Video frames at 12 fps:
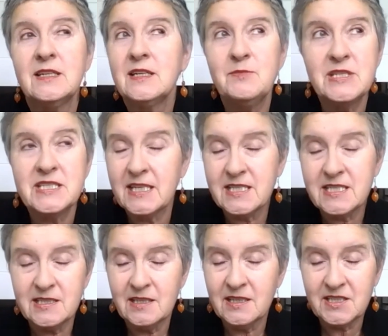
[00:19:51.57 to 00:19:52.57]
has
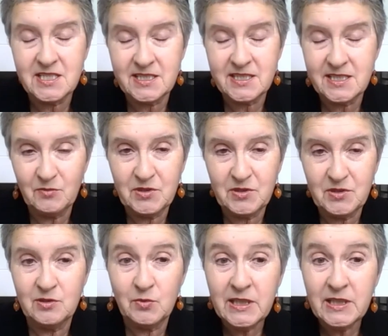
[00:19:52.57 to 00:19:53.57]
to answer that within a
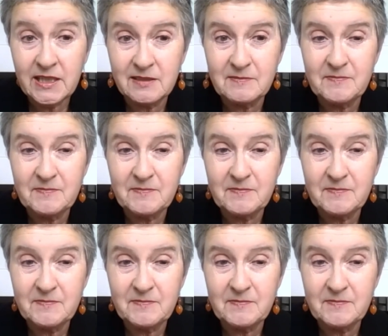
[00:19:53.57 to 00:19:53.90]
week.